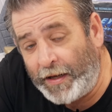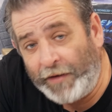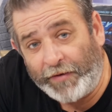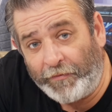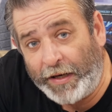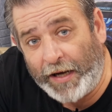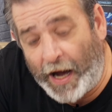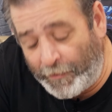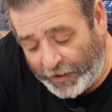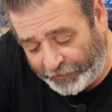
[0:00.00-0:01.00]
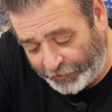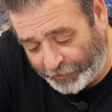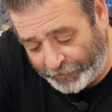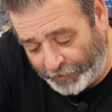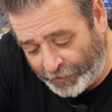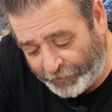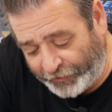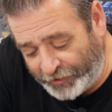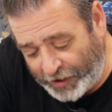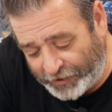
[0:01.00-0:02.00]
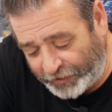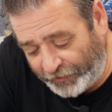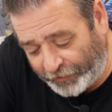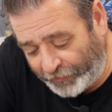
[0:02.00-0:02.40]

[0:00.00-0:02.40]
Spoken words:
If you have any comments or suggestions,